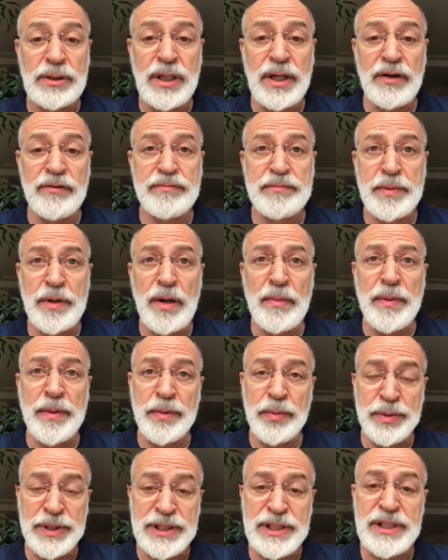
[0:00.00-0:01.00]
to the health
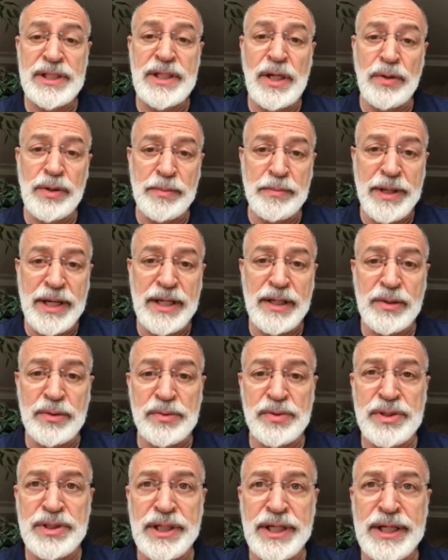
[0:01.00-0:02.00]
problem, which is our main
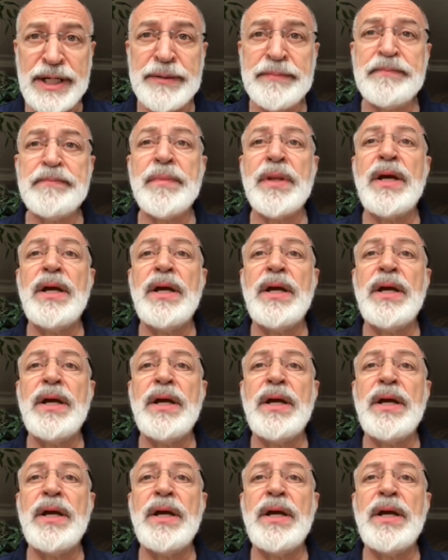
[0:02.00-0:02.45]
concern,